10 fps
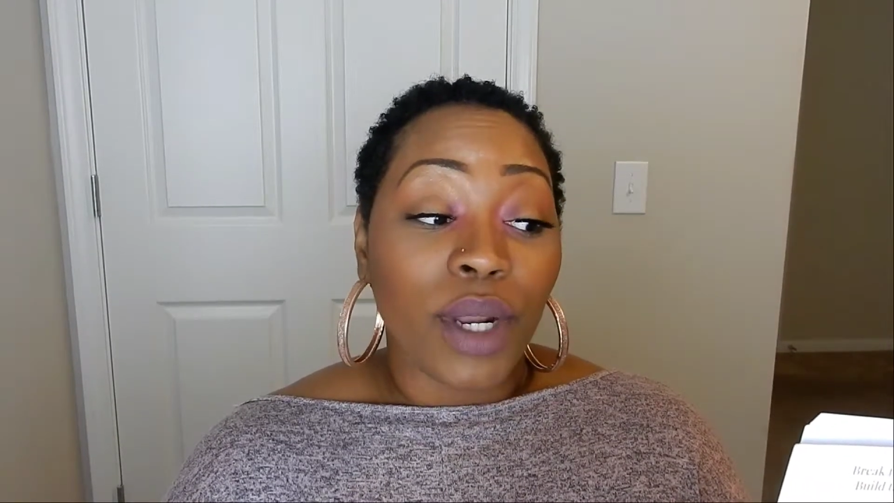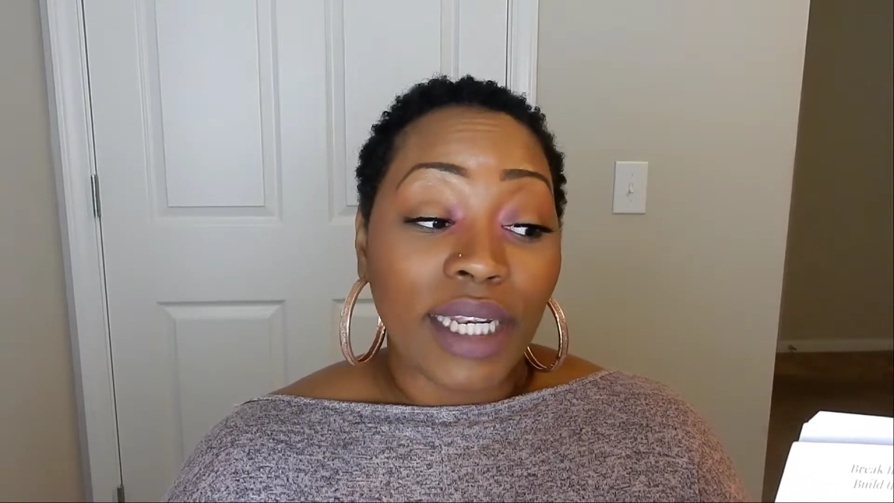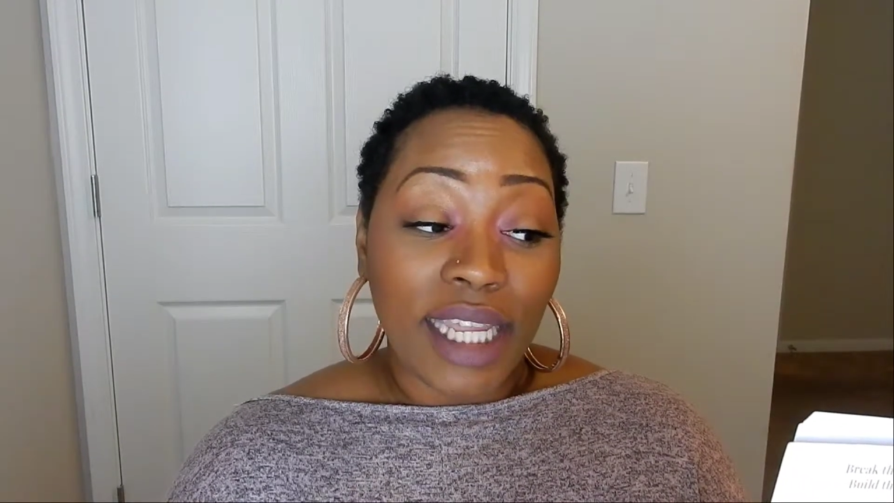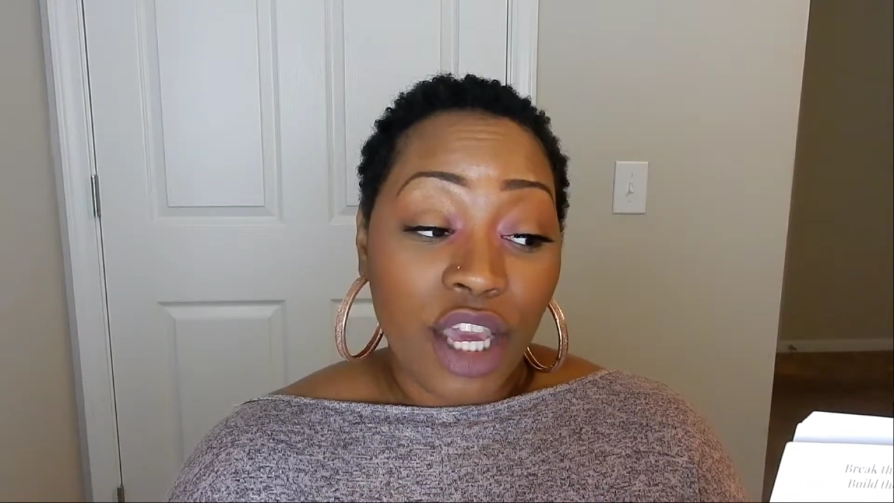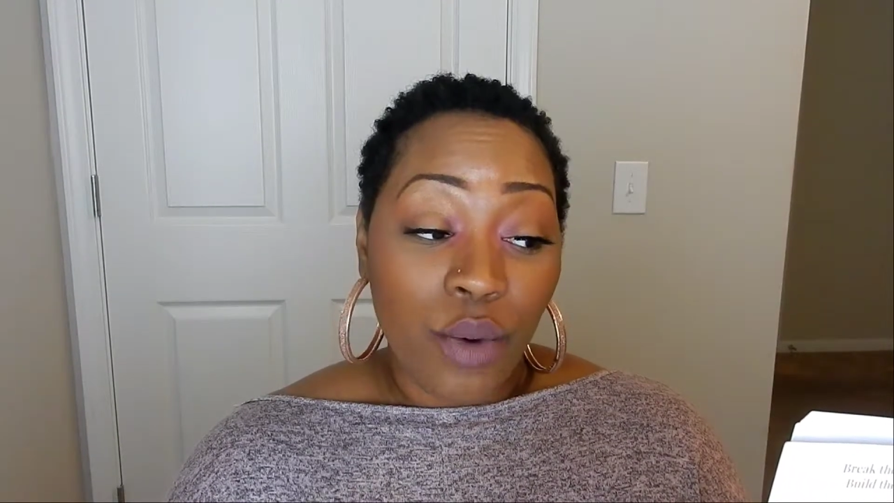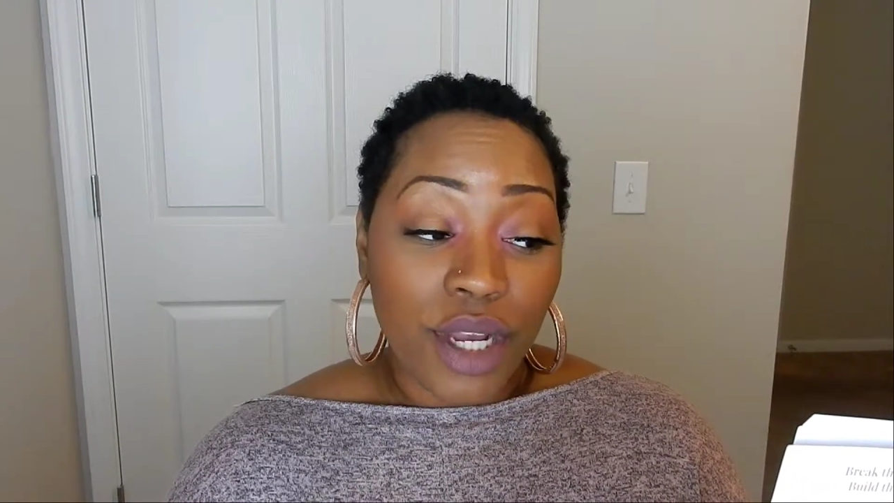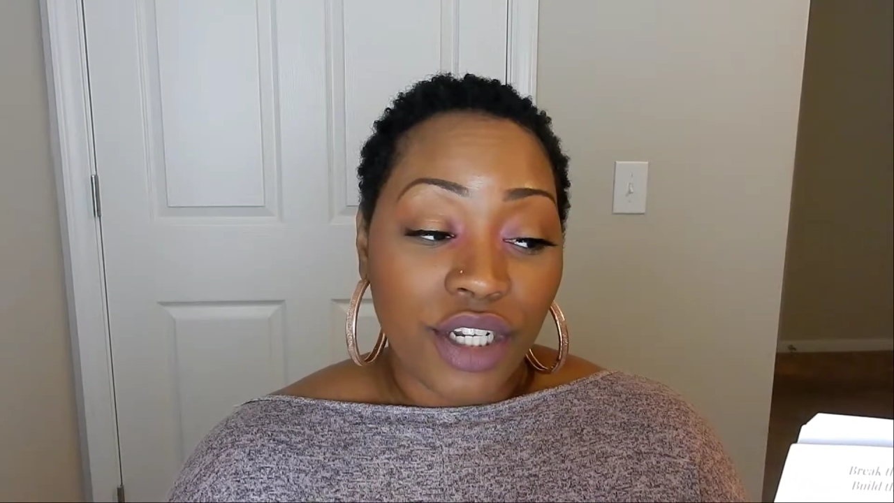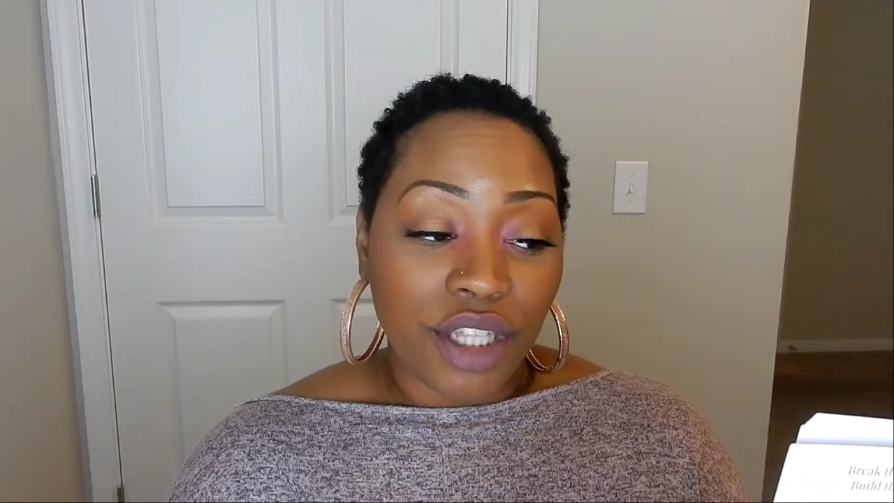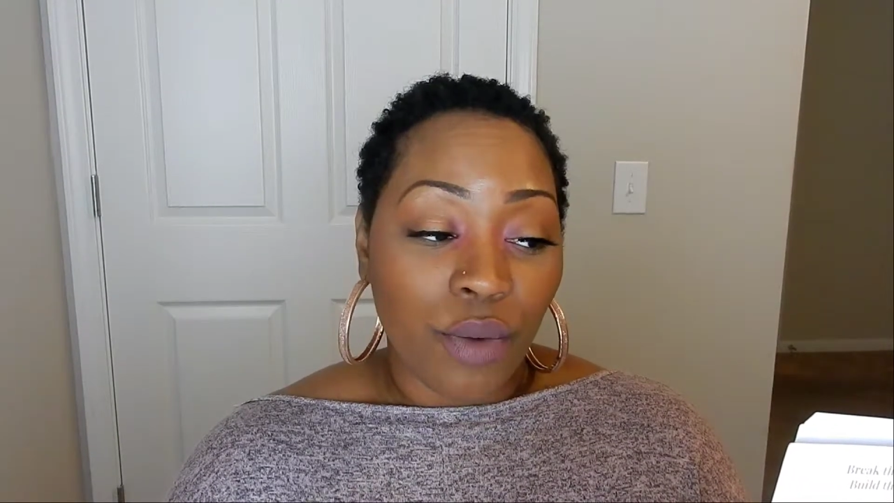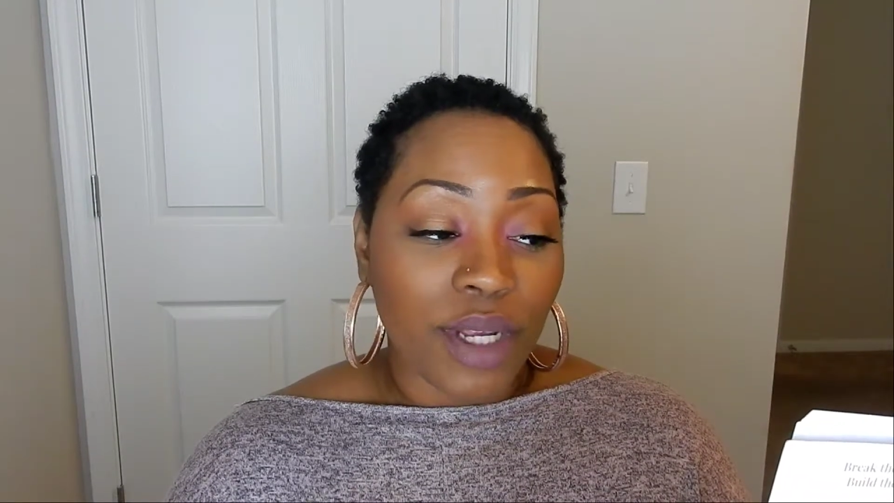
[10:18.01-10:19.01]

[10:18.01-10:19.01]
relinquished the